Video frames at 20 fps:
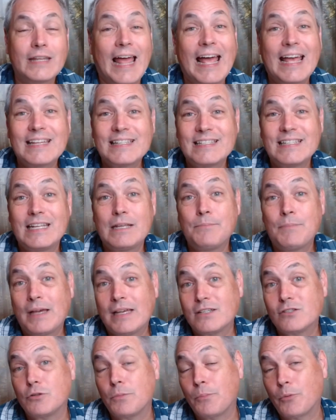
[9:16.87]
as deep
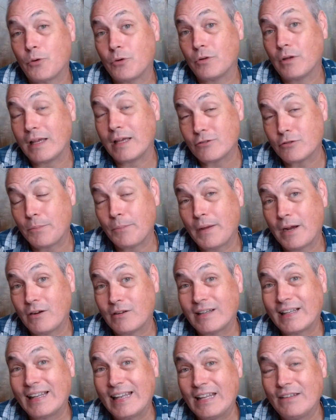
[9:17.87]
as the
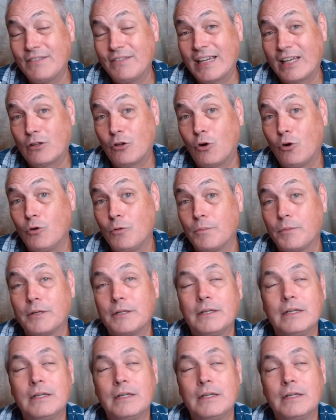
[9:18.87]
parent living at home,